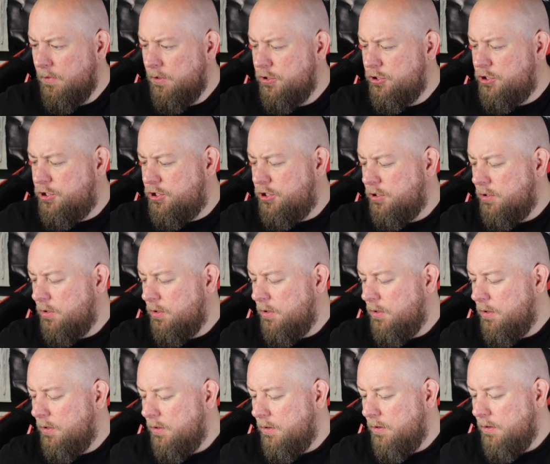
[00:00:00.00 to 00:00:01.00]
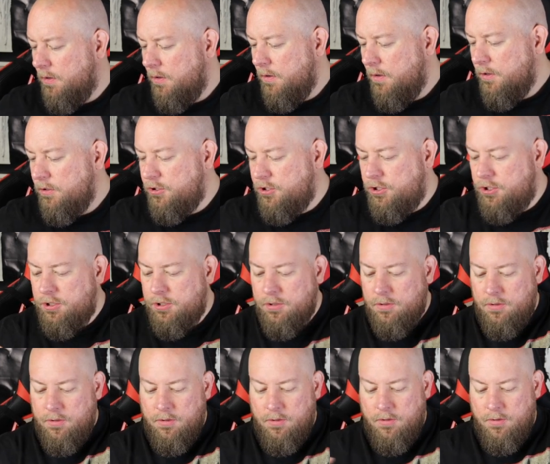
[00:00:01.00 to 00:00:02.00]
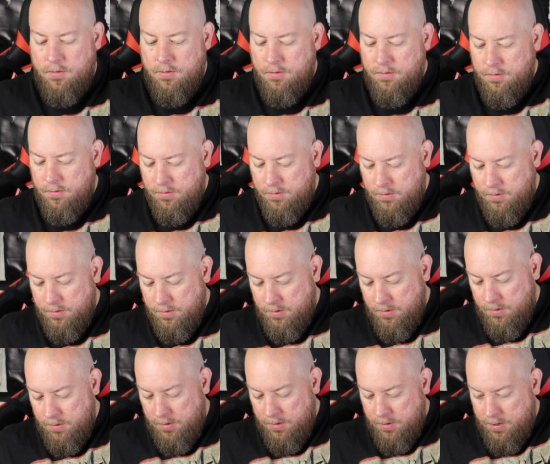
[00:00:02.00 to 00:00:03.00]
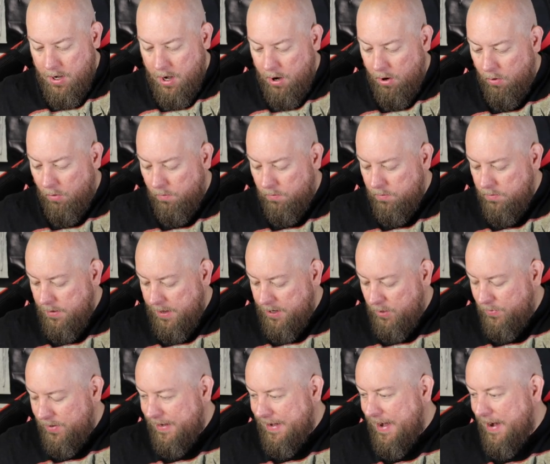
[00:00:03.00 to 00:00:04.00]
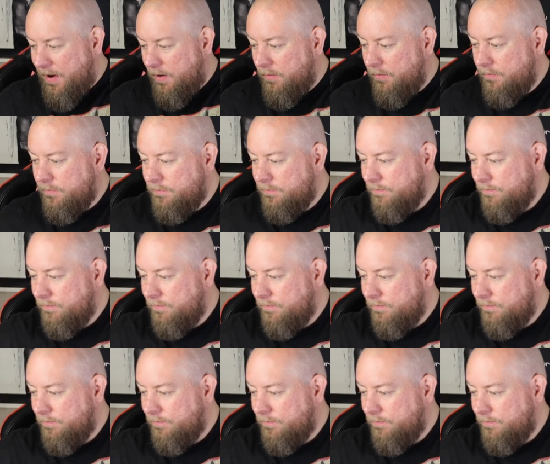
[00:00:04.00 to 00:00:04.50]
Shh. Count with me. Shh. No, I don't want to count.